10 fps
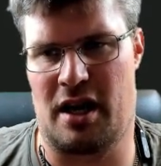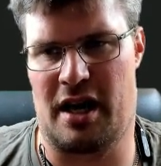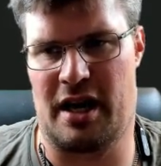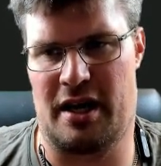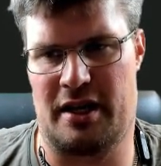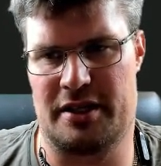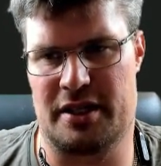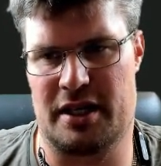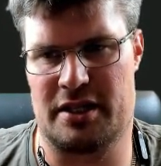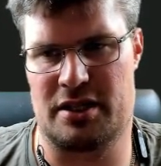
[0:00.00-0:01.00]
and
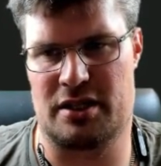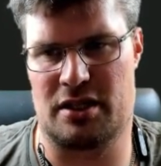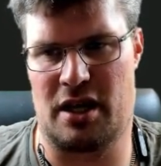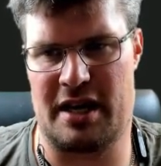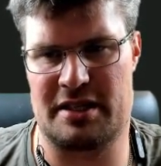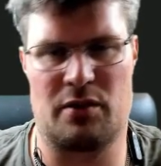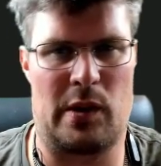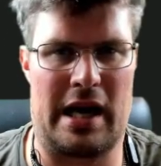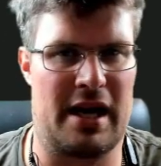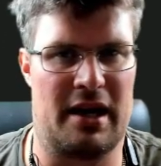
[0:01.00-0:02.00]
it's has a
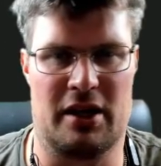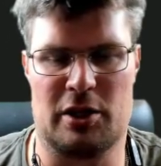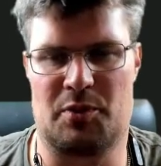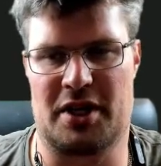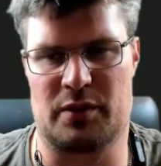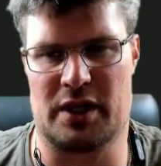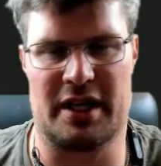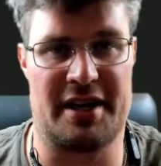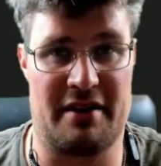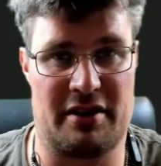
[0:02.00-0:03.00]
while loop that will
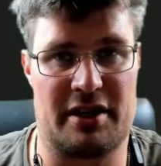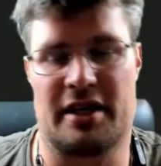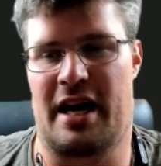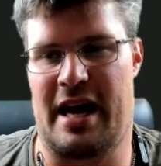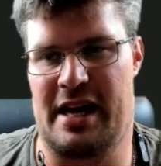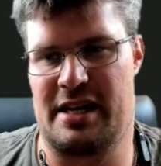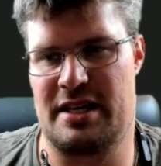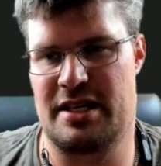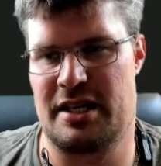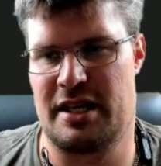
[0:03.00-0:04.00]
never end,